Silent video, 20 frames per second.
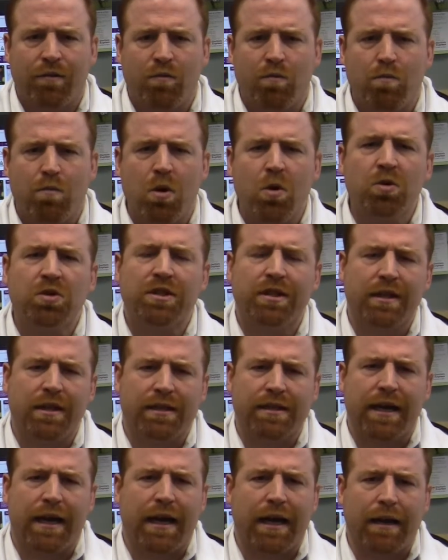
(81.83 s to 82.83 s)
Most of the
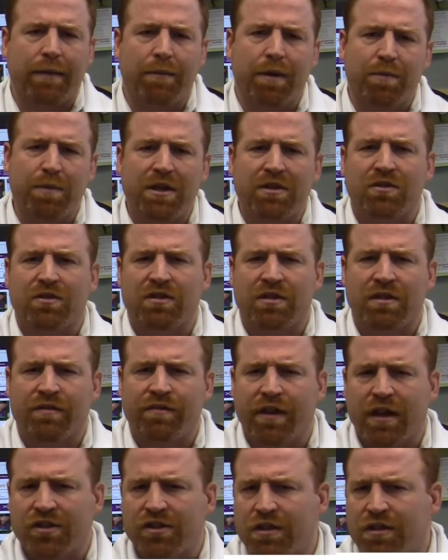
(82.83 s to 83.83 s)
time, a measles
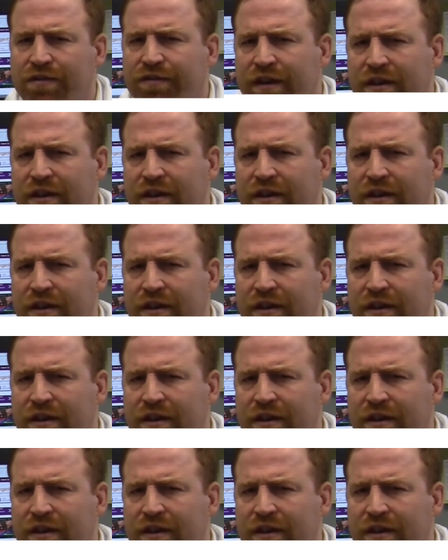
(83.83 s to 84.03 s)
infection is